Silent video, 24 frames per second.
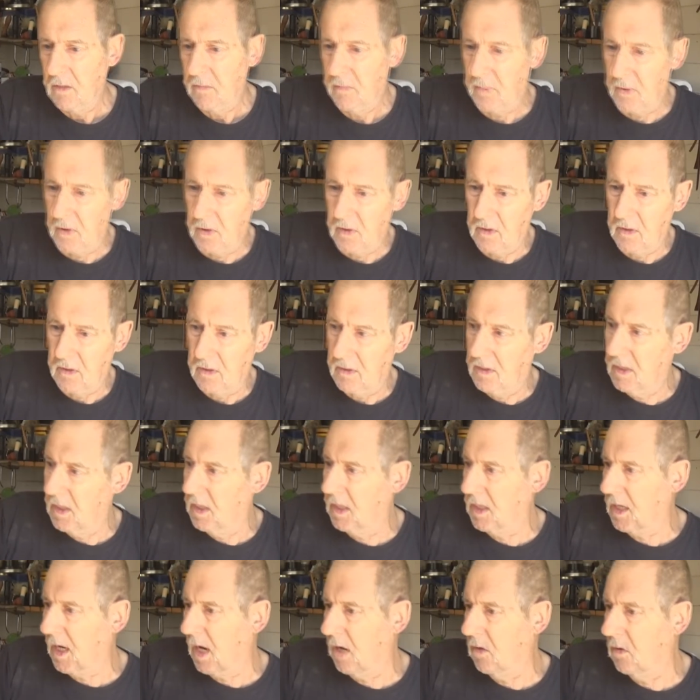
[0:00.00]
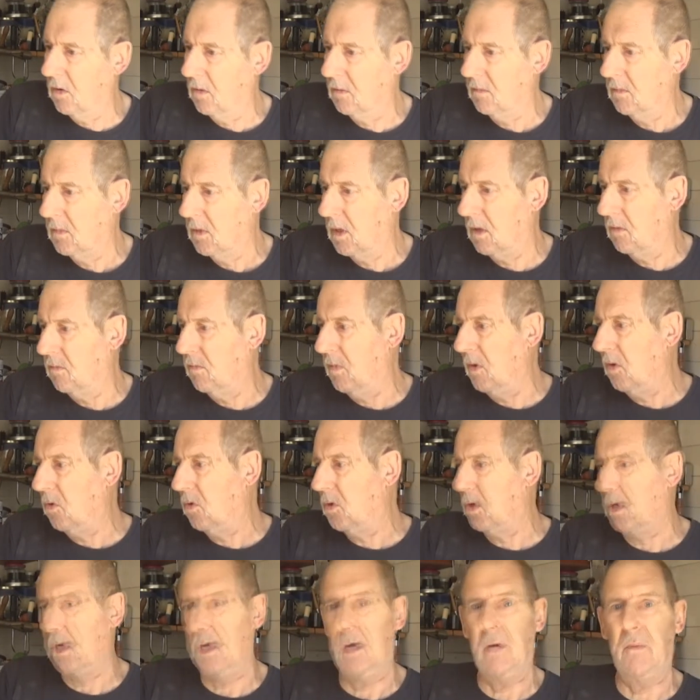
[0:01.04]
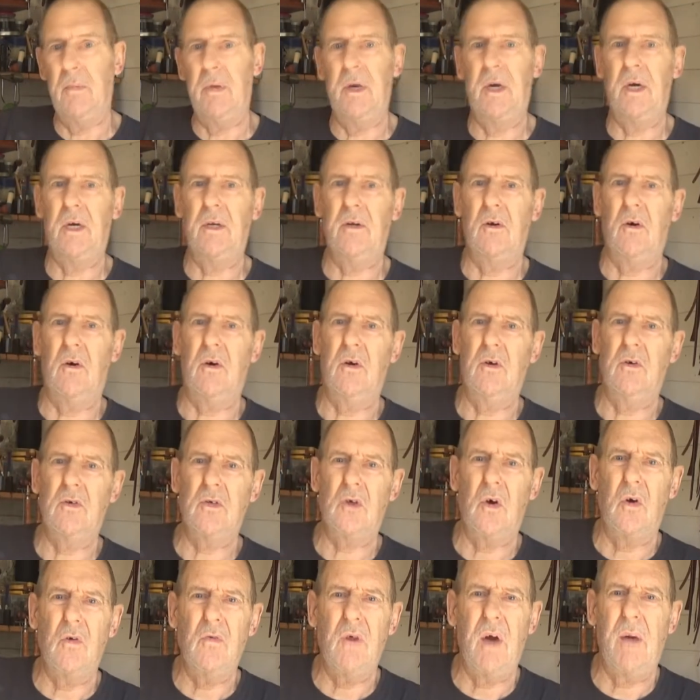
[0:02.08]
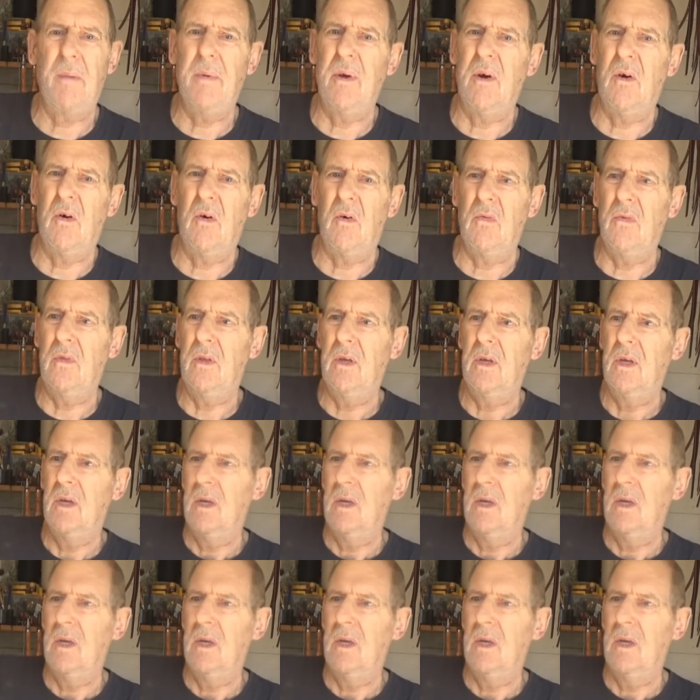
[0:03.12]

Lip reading: But there you go. I'm milking it a bit, and because I rab it on.